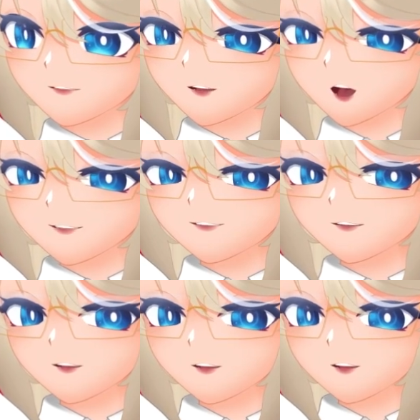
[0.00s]
I
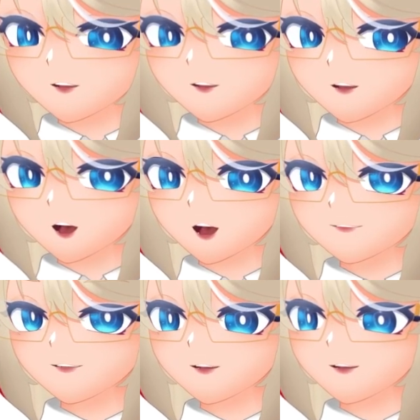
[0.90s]
think
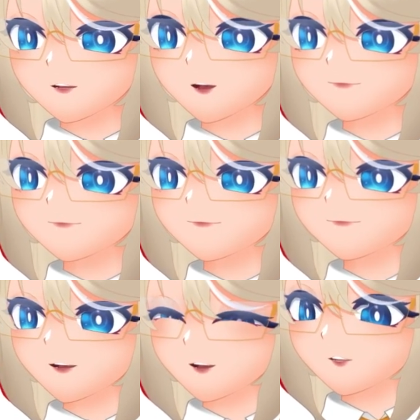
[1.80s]
one of
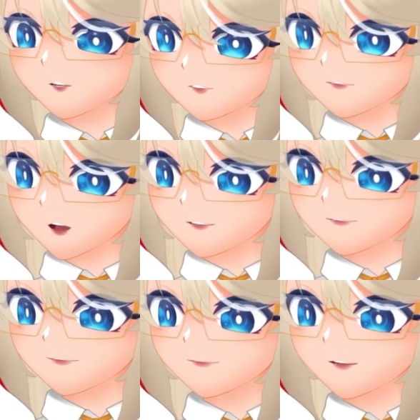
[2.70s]

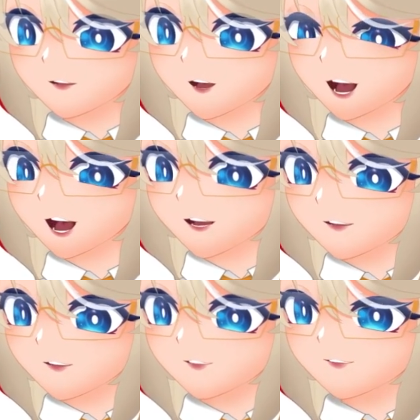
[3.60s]
Gura's had a
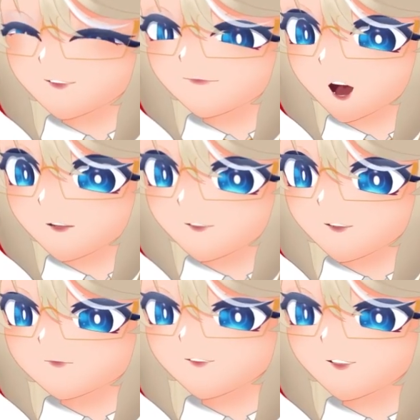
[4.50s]
little spot where
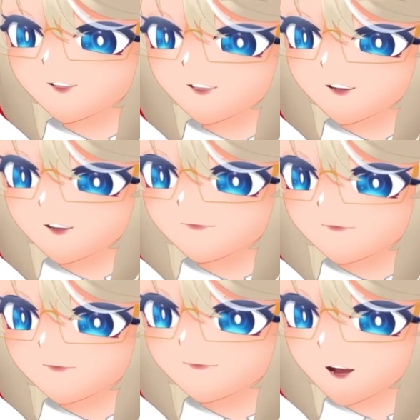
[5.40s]
you could just see
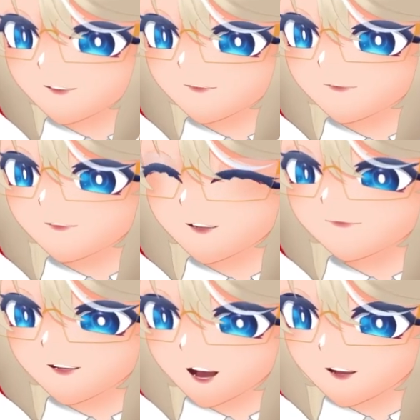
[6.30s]
through the model, in
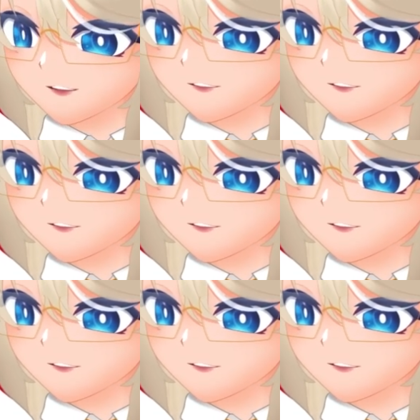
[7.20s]
fact.